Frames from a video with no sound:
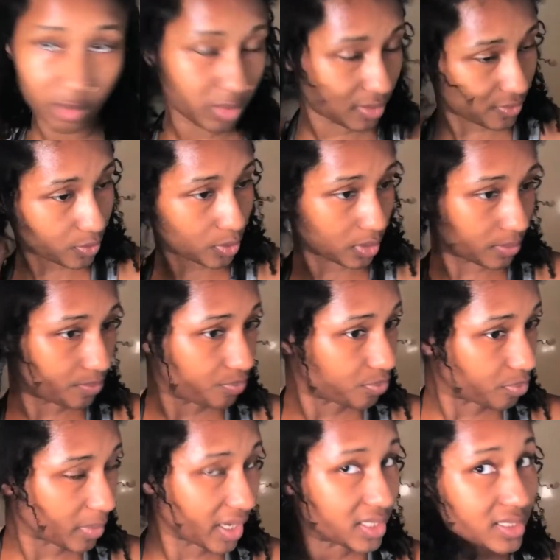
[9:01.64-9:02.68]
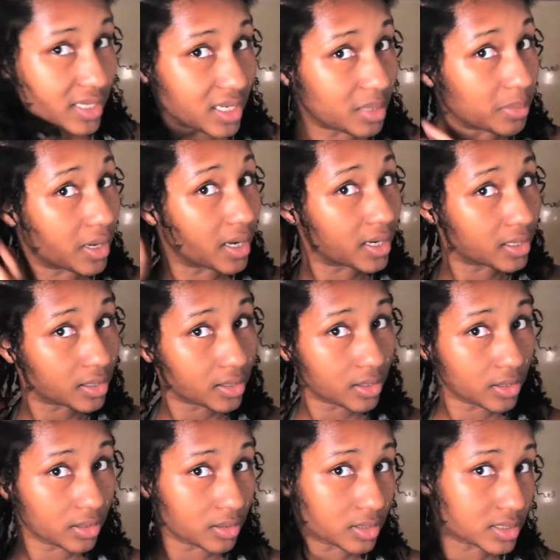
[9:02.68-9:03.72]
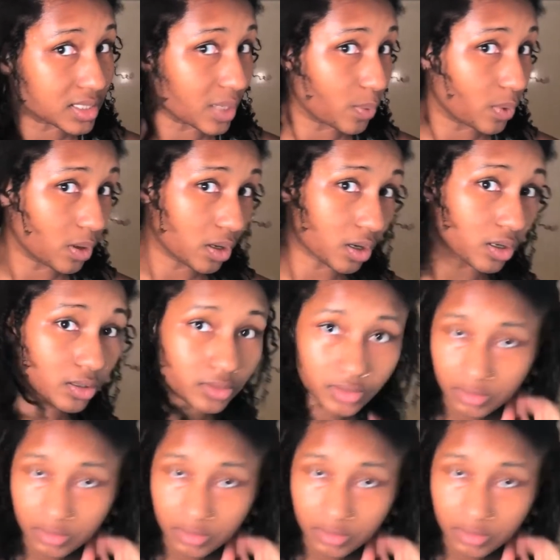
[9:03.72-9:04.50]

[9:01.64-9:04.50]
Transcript: but for maintaining my curls. I want curls.